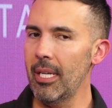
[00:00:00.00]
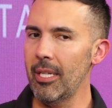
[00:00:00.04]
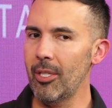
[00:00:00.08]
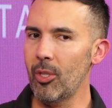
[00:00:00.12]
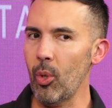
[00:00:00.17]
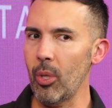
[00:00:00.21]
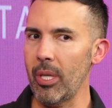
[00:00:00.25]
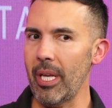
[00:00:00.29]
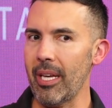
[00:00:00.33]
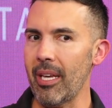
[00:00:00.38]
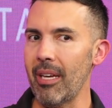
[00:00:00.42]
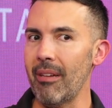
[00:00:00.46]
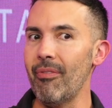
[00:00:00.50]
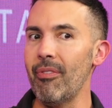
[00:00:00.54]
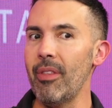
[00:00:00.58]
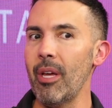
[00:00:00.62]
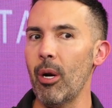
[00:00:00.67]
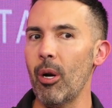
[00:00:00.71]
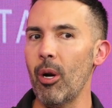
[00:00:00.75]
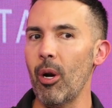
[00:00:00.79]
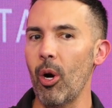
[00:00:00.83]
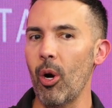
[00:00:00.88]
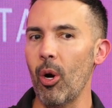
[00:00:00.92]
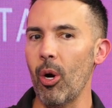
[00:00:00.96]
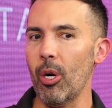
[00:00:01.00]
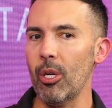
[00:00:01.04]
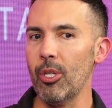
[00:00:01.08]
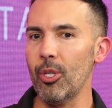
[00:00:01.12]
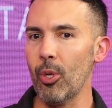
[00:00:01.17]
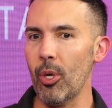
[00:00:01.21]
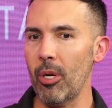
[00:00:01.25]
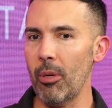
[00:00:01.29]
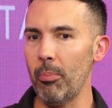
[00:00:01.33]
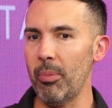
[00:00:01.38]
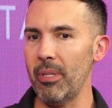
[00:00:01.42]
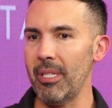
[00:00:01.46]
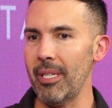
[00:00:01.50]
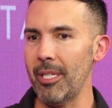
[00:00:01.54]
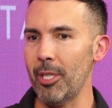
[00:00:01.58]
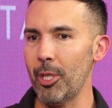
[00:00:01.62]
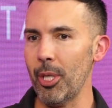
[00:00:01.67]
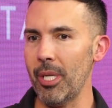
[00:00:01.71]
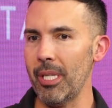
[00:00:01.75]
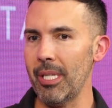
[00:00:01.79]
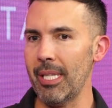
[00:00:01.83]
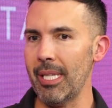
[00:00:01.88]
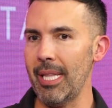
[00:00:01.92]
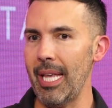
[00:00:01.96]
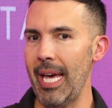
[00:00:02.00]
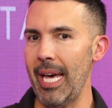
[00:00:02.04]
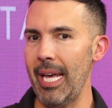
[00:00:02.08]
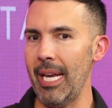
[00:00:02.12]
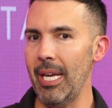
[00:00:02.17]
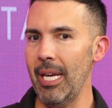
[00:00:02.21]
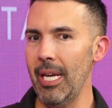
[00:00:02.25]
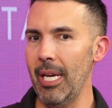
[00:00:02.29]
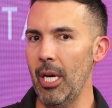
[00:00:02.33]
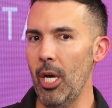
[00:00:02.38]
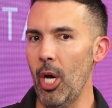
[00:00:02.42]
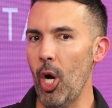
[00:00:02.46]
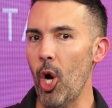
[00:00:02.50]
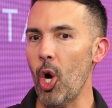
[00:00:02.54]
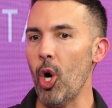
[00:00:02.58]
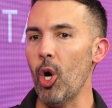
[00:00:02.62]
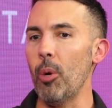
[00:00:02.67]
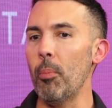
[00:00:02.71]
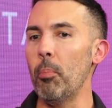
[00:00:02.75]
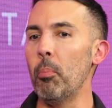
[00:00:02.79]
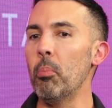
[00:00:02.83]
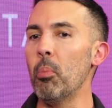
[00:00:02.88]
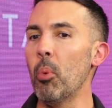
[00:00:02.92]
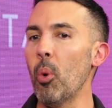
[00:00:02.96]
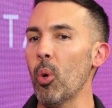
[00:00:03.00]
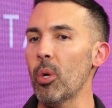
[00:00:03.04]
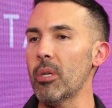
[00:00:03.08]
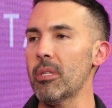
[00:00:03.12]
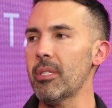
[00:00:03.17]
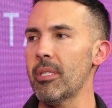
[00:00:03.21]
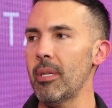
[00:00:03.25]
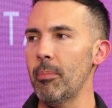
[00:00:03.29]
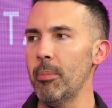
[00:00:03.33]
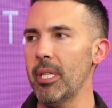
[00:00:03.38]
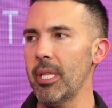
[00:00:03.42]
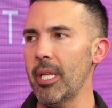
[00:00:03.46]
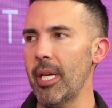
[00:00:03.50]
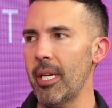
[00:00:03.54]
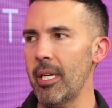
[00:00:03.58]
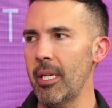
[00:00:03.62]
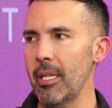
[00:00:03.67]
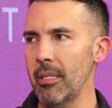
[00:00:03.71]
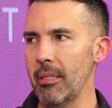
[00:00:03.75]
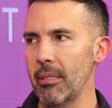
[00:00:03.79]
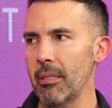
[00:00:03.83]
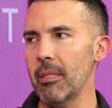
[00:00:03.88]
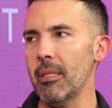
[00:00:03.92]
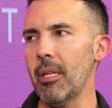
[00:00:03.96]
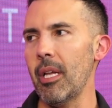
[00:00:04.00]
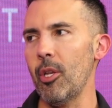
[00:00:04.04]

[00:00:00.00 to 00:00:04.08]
So like if there are certain positions that are more stimulating,